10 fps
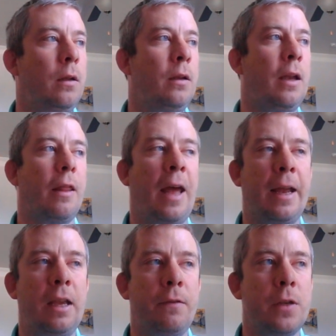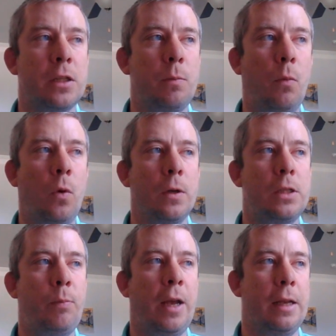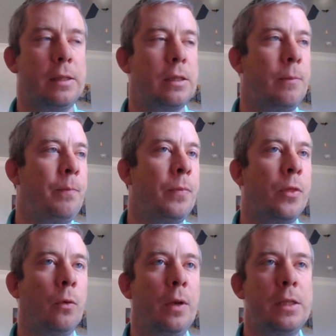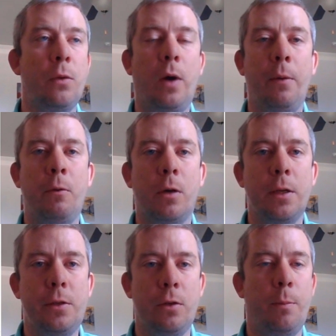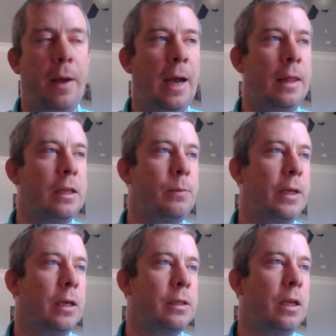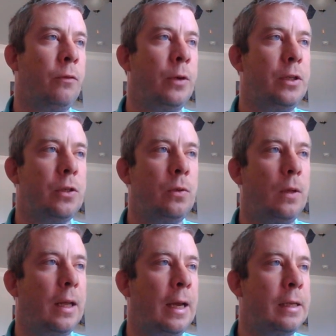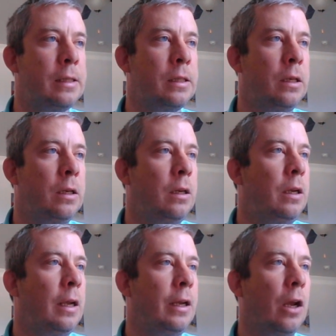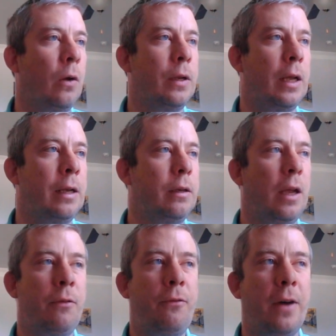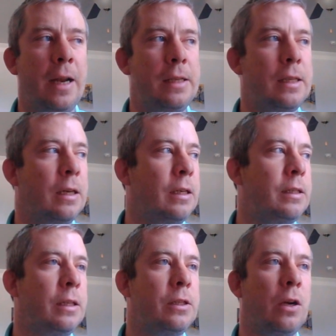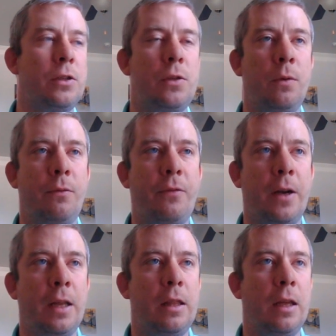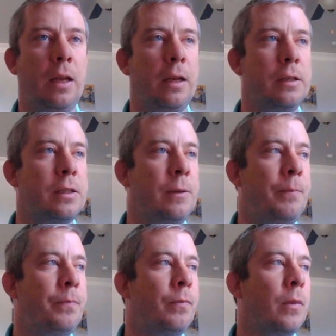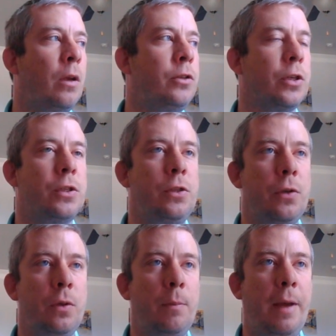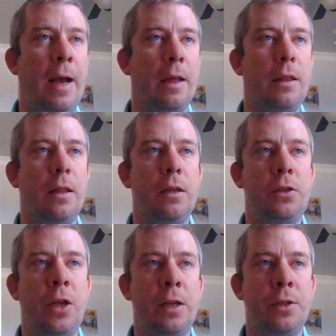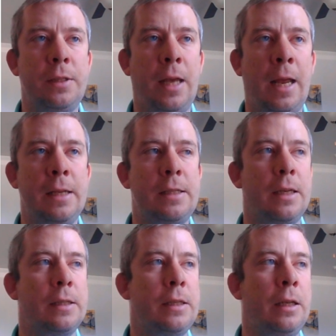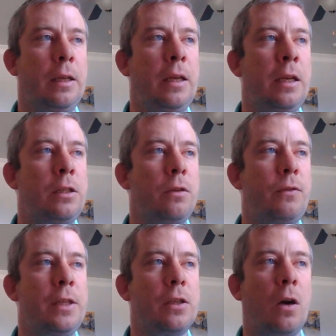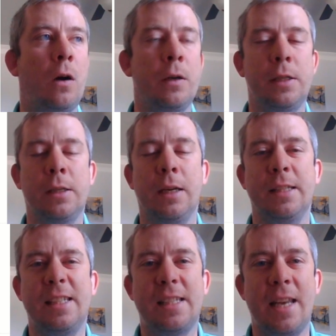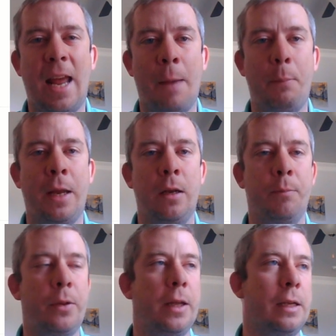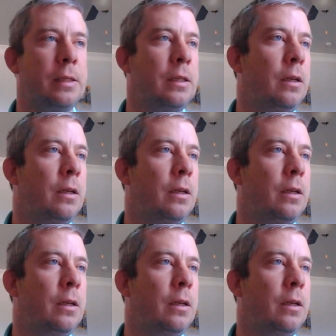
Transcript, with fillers: Now that gives us more space. The reason why we want to do the math is because if we do less, you know, it, it, it fights us, it starts doing funny things. Just do the math, change it to 860. Each of these cards is going to snap into place.